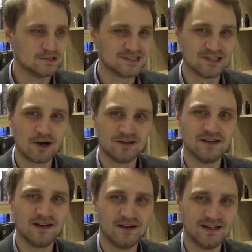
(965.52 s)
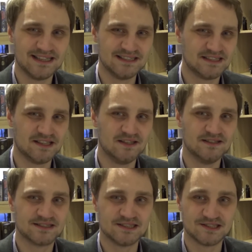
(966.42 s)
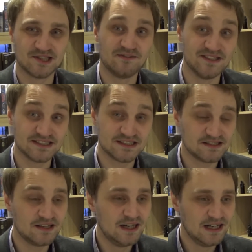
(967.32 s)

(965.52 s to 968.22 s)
start, and it's a service